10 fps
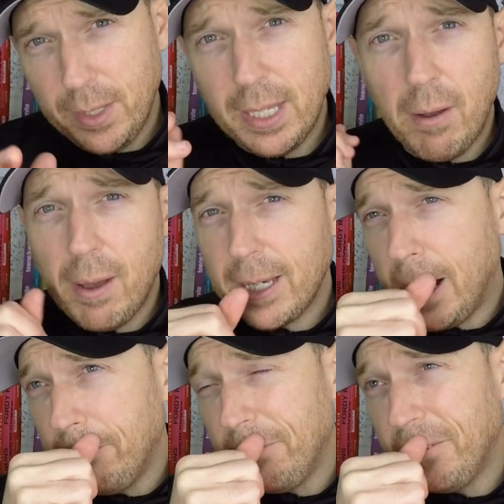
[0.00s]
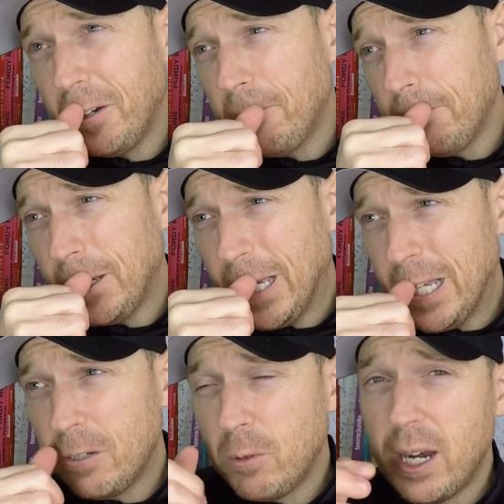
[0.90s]
Now I come from
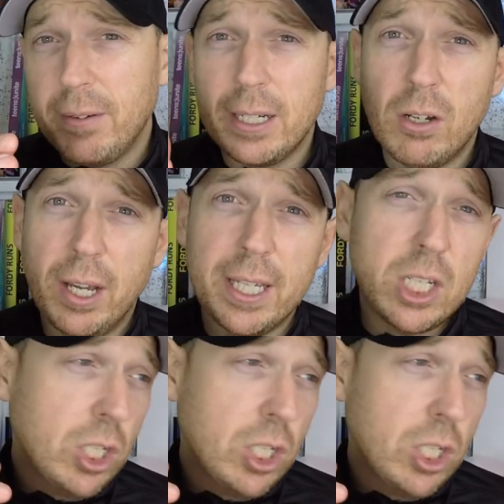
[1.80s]
wearing Nike